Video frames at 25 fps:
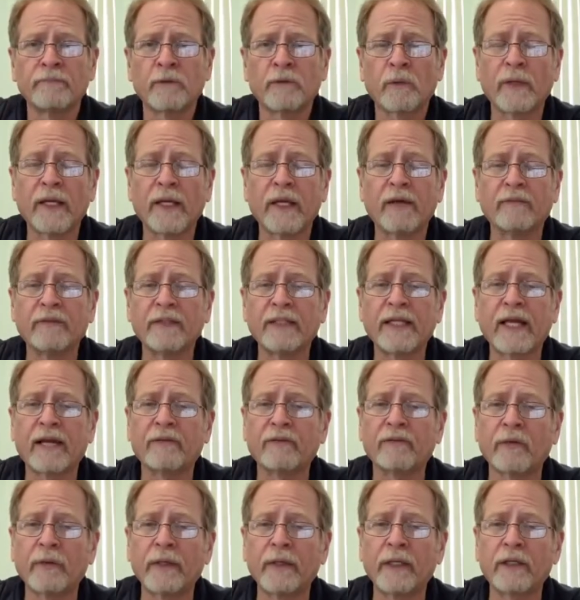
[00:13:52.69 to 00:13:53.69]
We have a
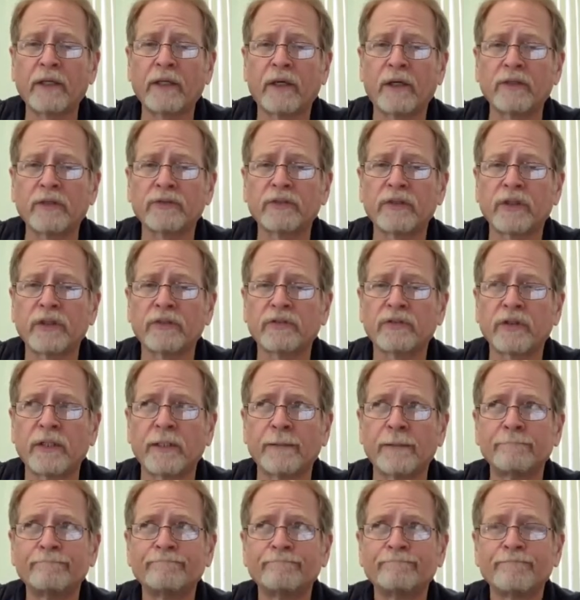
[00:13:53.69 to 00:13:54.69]
diver recall
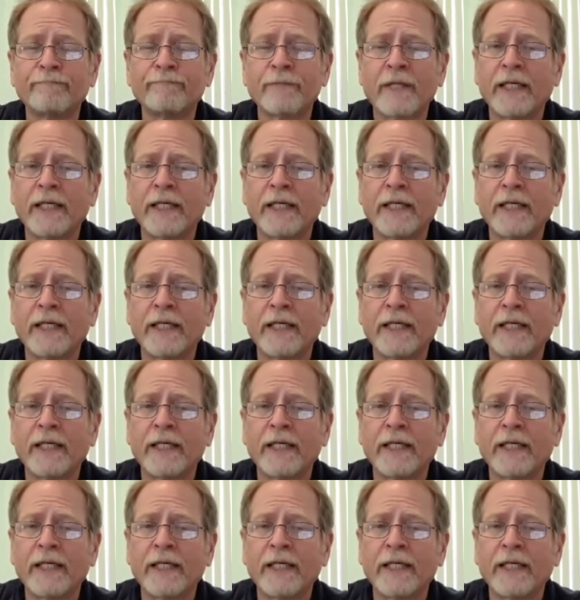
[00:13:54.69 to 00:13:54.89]
system.